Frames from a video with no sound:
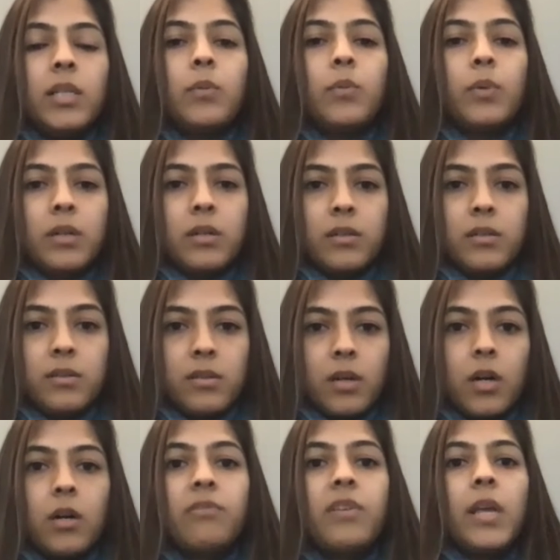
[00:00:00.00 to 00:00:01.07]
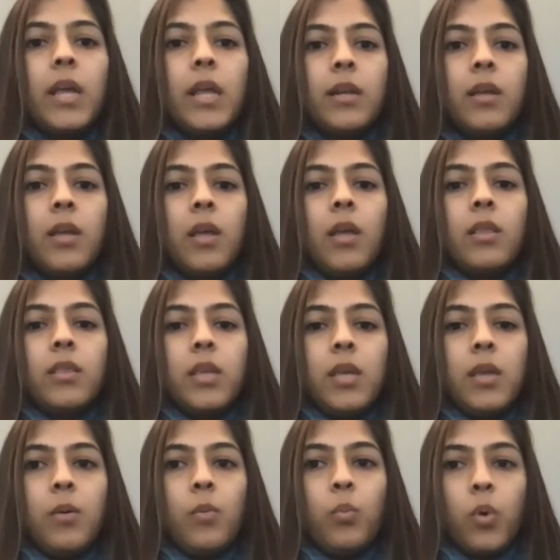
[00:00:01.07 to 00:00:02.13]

They were conserved in the